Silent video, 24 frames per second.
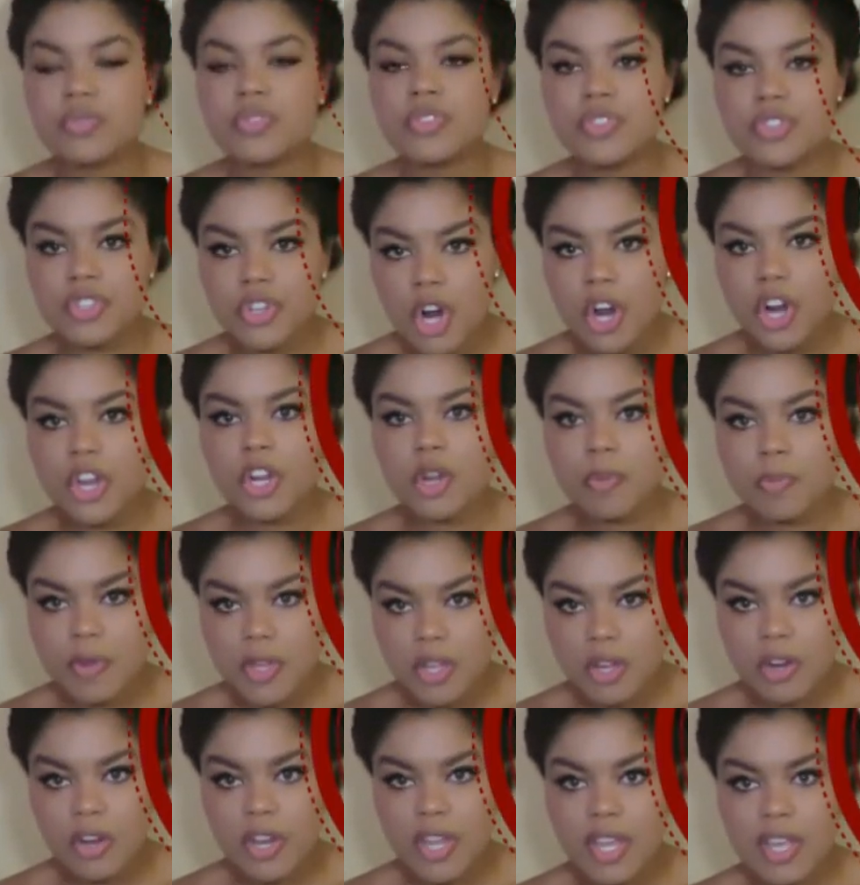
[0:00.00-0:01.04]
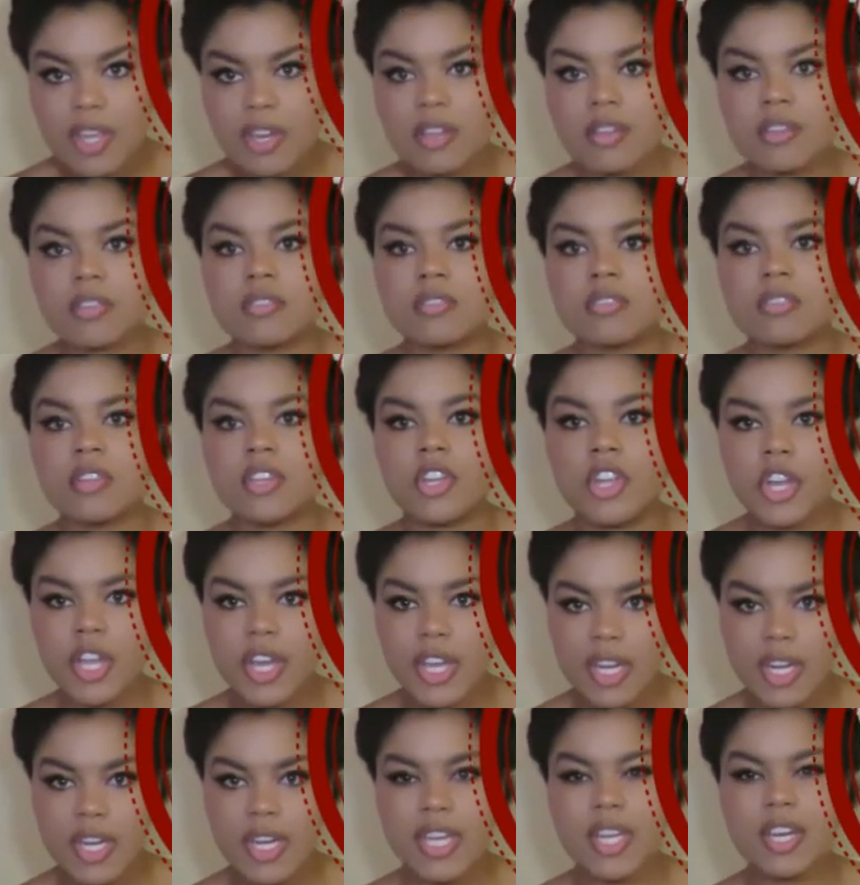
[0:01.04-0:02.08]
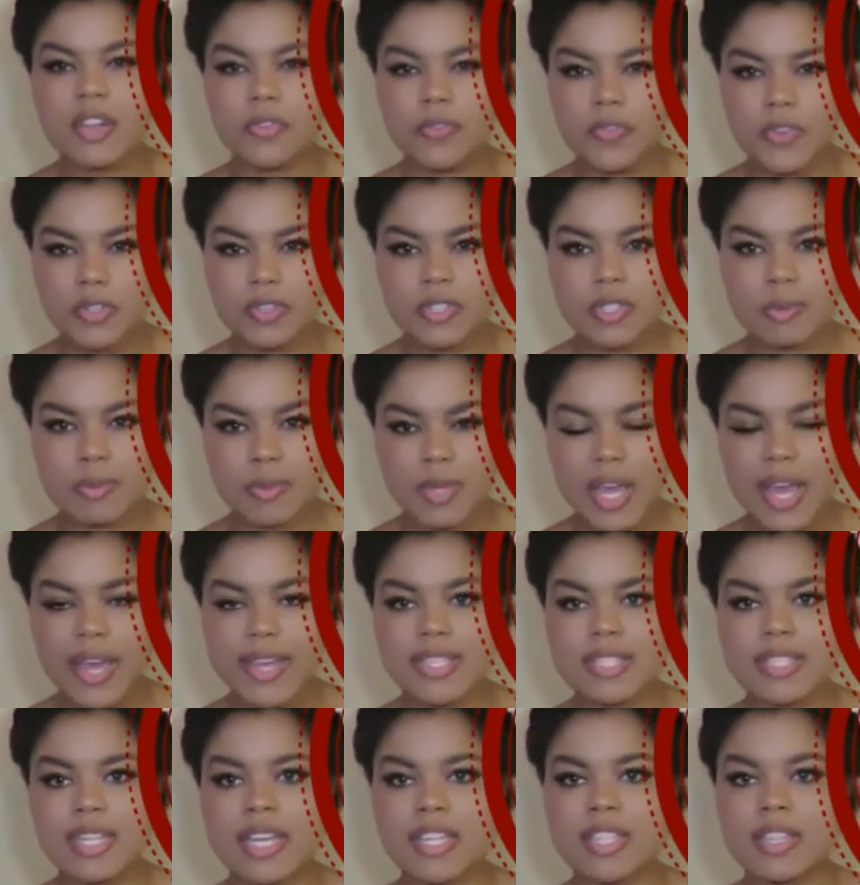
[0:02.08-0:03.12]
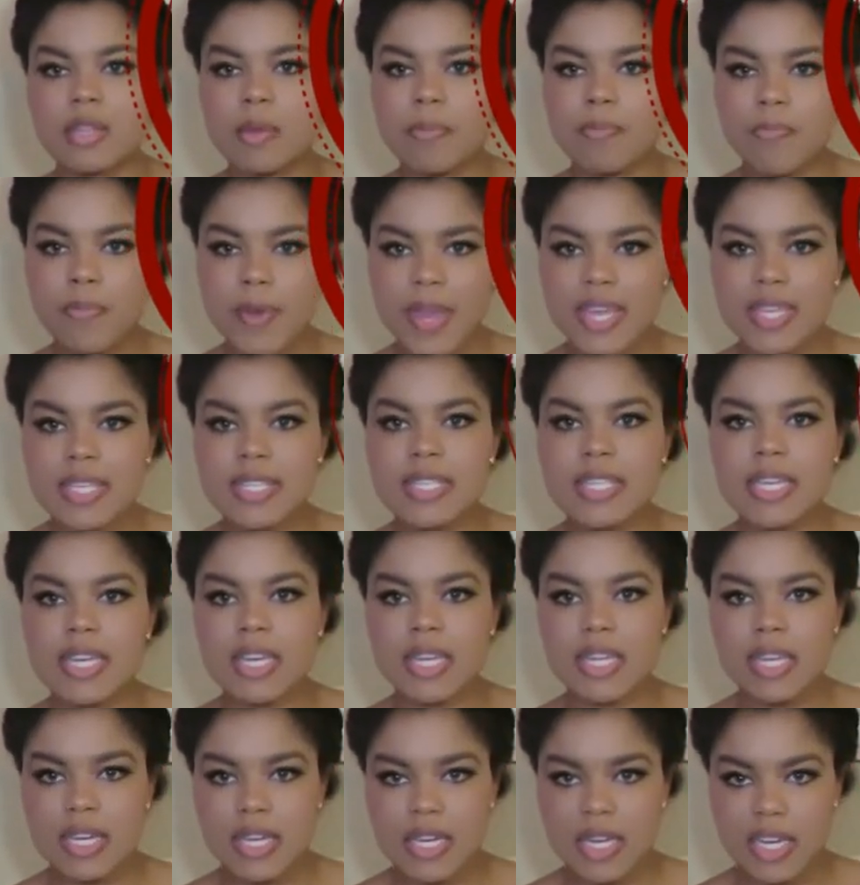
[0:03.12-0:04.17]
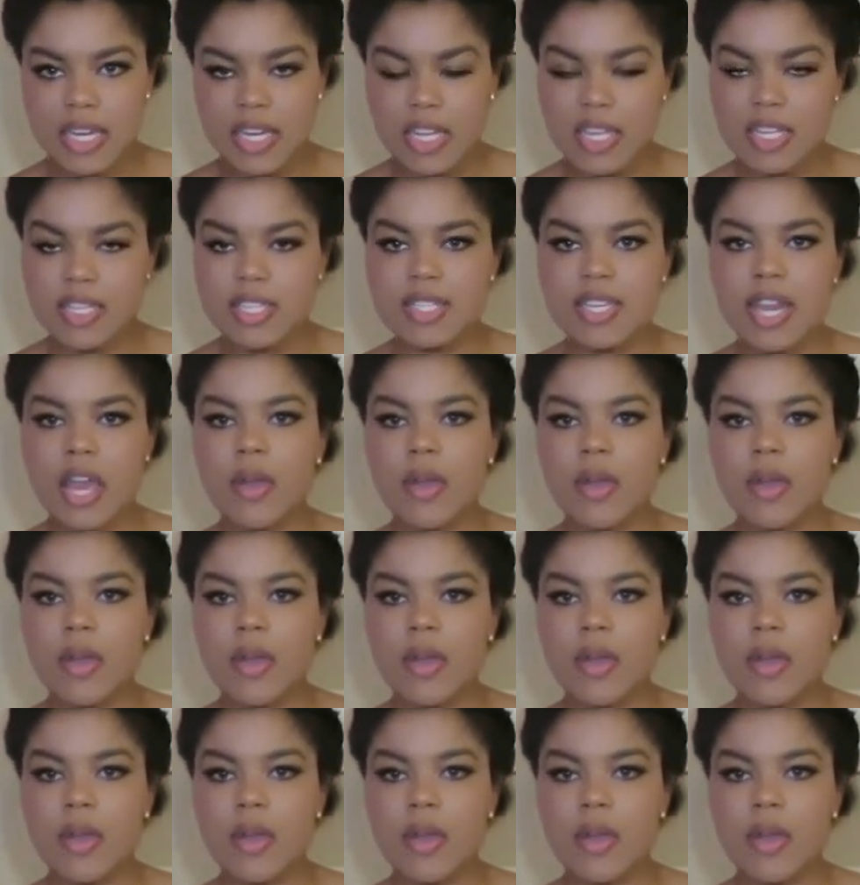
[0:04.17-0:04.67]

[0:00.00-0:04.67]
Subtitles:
you start your period, you're gonna need a few supplies, like the basic needs.